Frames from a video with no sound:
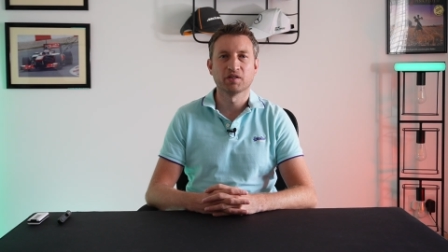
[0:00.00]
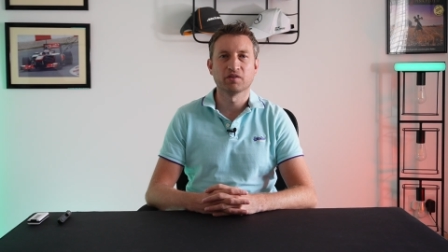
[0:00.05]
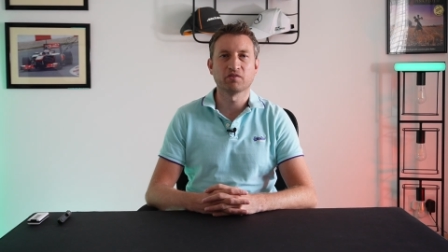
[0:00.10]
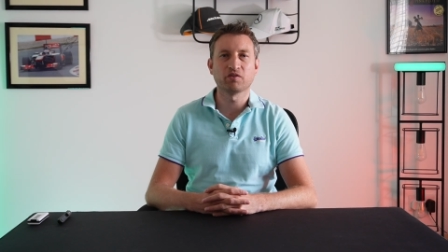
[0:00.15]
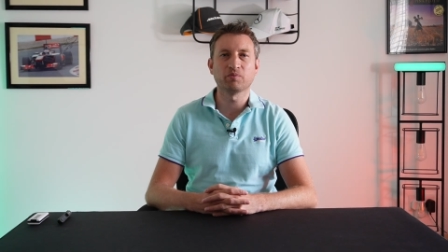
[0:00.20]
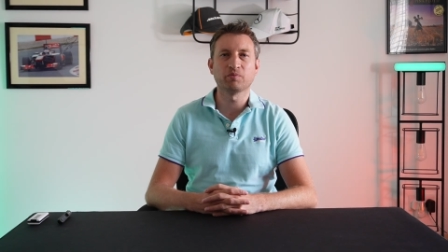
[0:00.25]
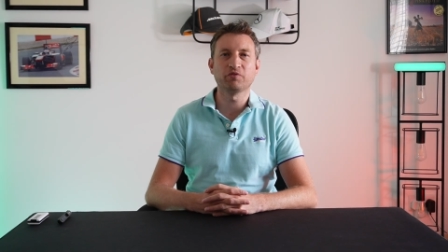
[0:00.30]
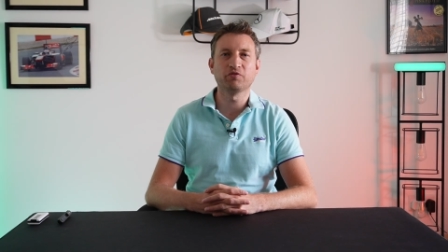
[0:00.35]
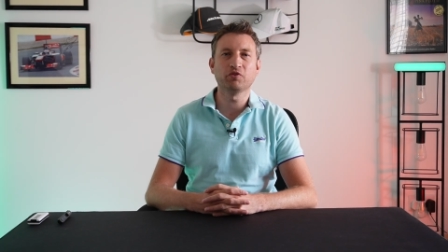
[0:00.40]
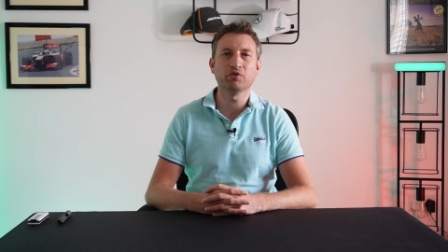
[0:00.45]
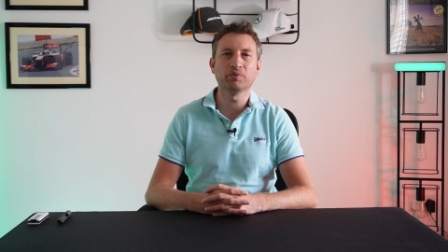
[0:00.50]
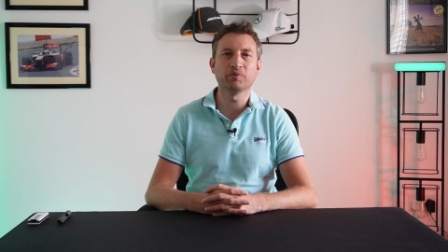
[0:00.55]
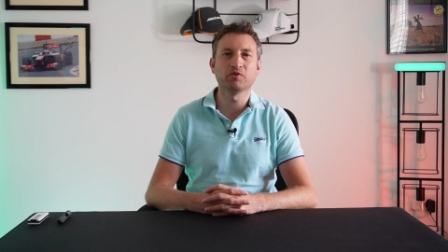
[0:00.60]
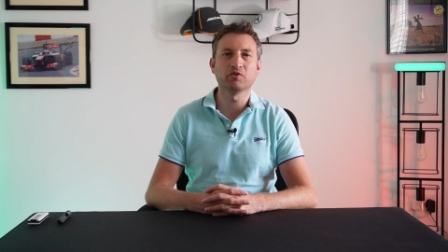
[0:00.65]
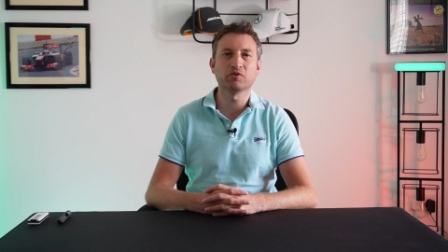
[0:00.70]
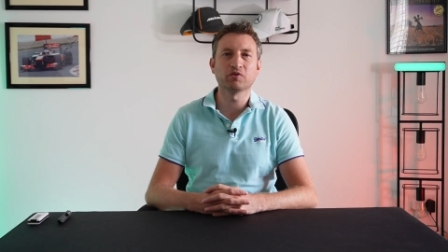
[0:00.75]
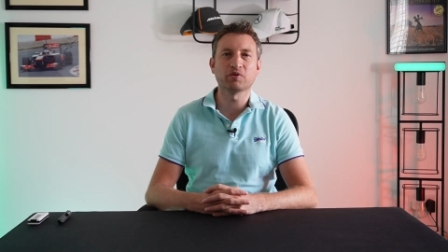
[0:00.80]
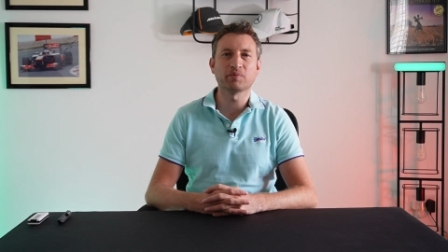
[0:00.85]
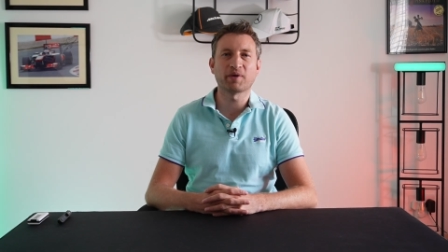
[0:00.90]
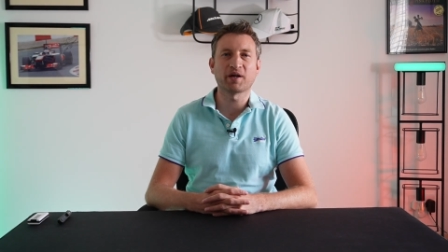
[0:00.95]
So before we
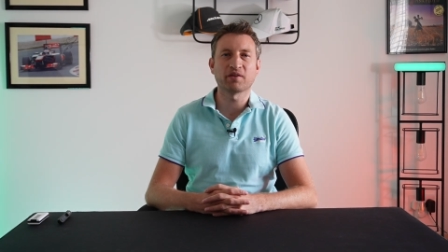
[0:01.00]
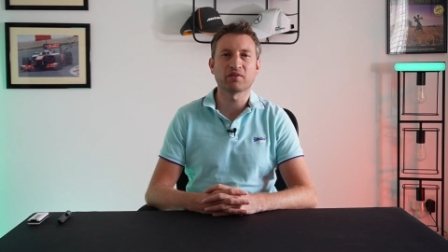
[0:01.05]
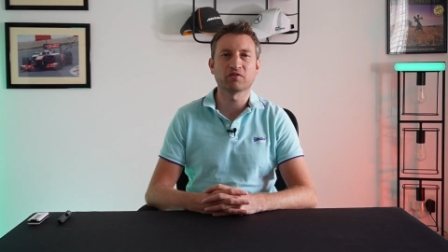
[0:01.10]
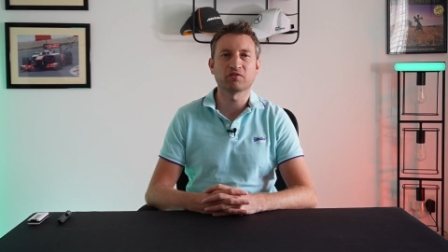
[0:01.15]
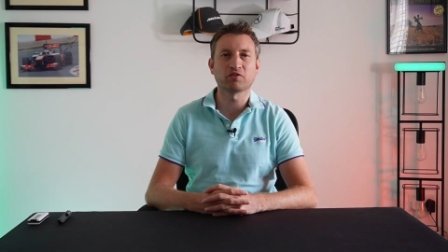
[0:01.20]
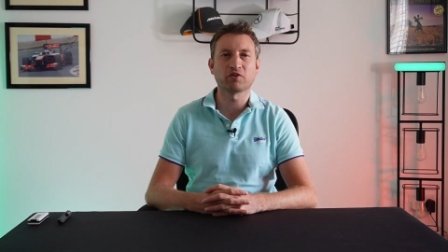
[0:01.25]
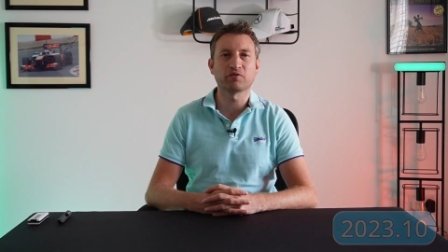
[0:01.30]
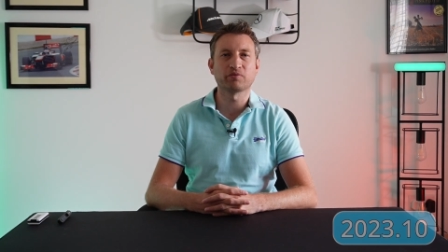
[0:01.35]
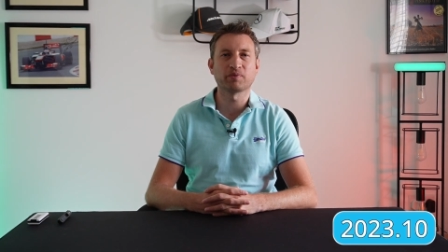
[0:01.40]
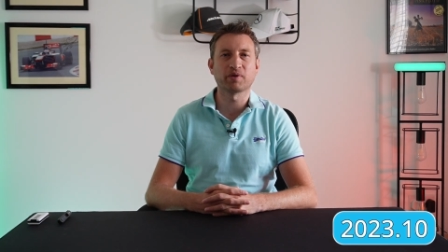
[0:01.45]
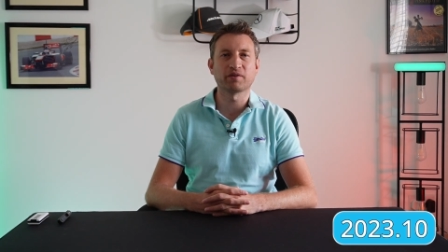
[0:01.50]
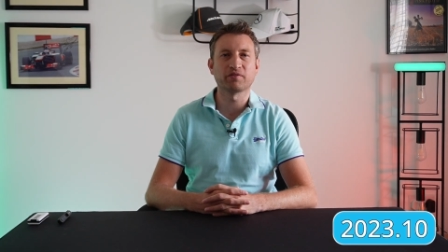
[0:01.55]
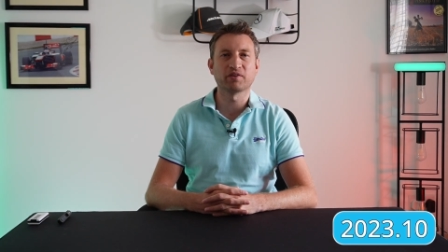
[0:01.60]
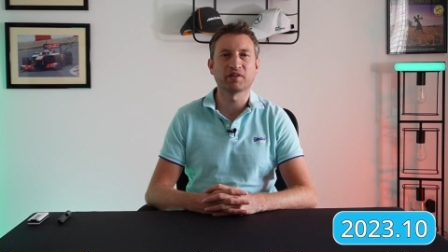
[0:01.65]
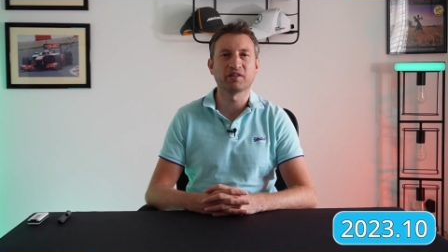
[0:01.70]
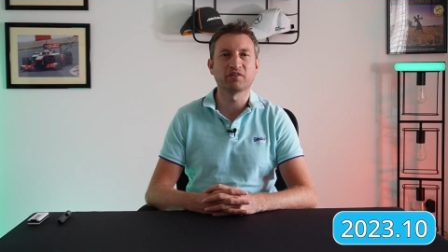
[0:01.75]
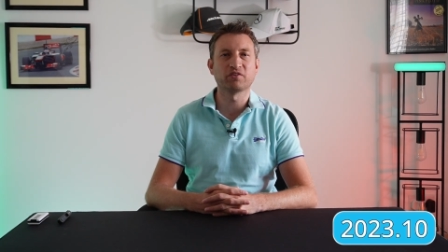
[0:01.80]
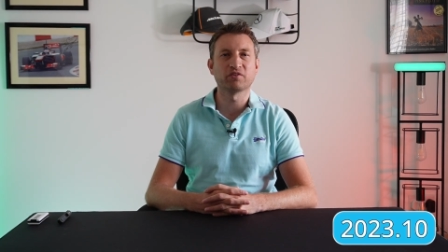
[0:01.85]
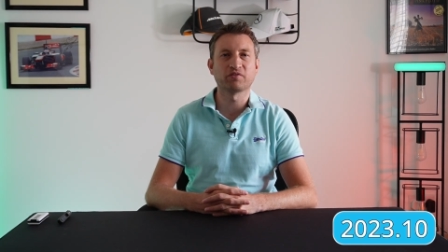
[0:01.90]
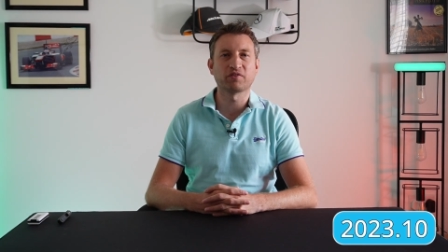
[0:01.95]
talk about the software
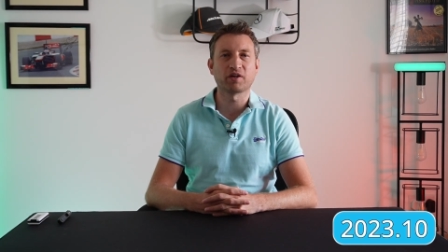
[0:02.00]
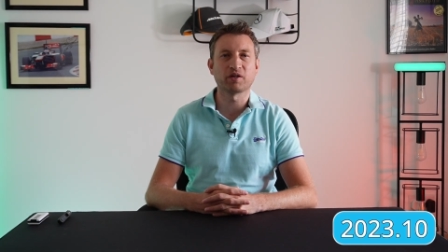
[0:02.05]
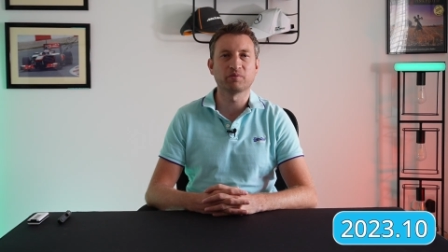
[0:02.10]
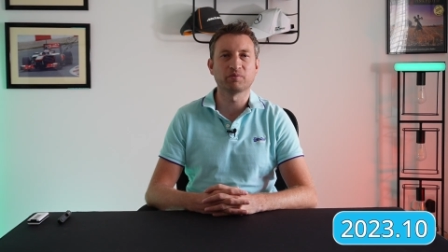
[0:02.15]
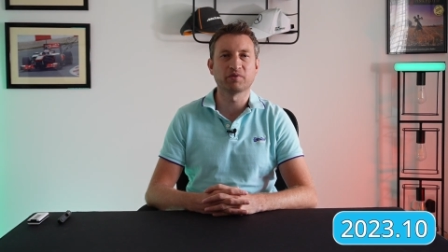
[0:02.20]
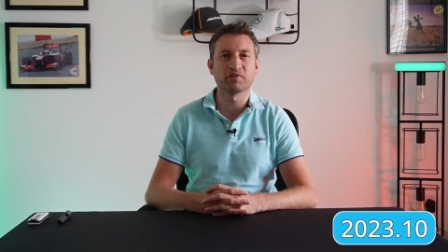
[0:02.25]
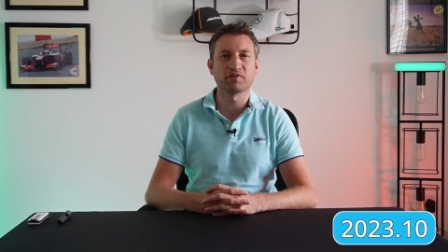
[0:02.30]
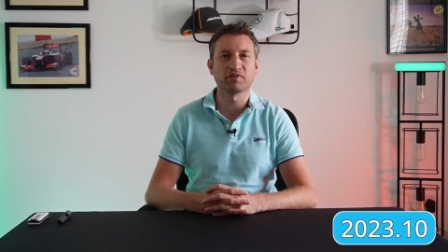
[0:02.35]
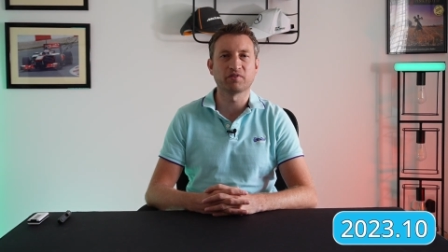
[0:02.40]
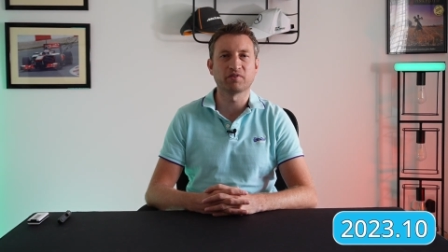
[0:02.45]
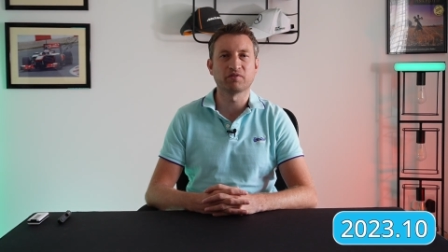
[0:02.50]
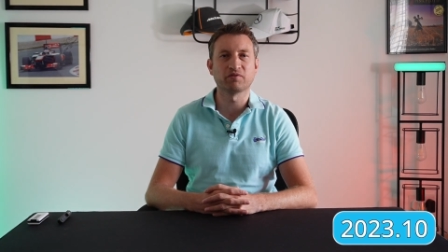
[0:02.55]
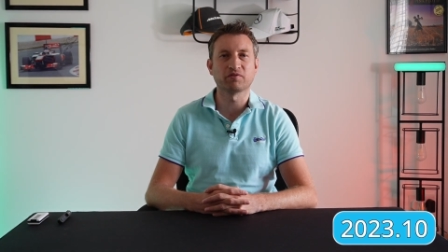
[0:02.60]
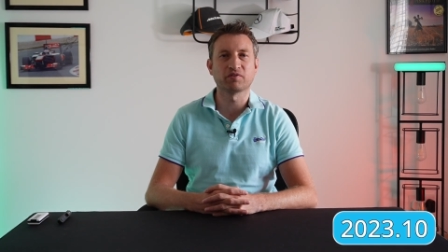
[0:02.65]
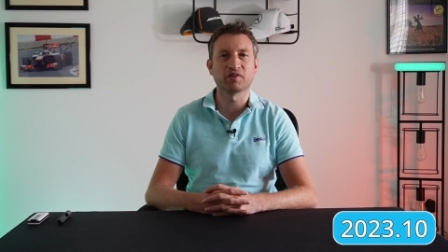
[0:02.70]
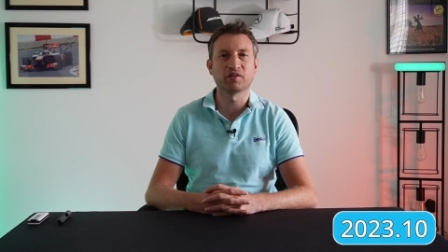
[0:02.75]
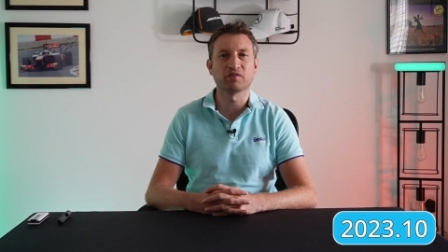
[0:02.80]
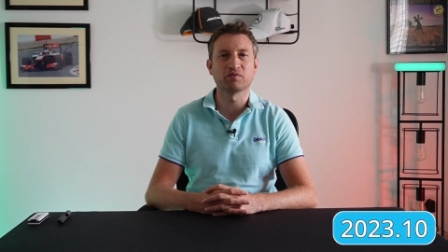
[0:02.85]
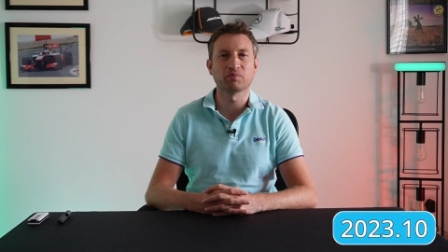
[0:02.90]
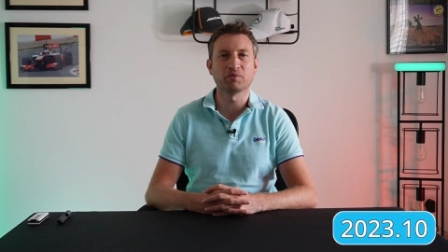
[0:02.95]
release of Home Assistant for
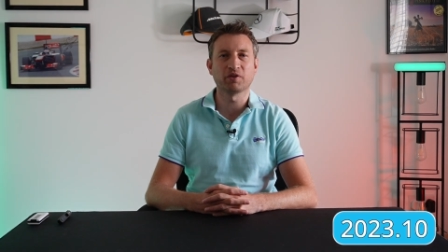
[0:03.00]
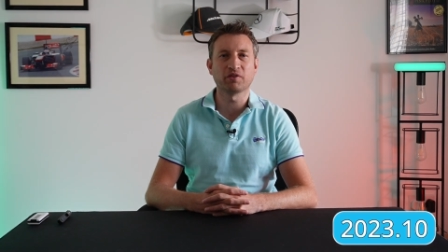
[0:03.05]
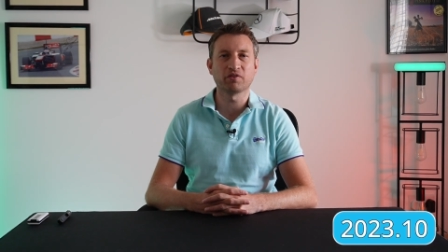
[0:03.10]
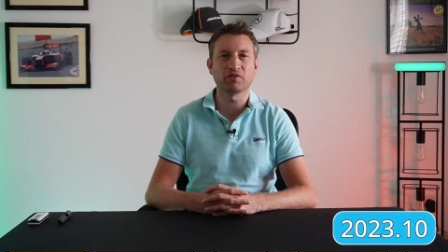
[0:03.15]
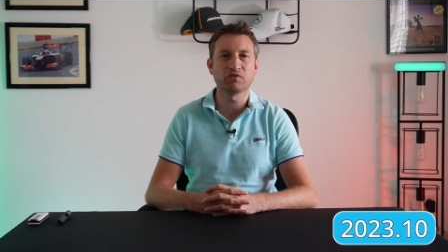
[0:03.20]
this month,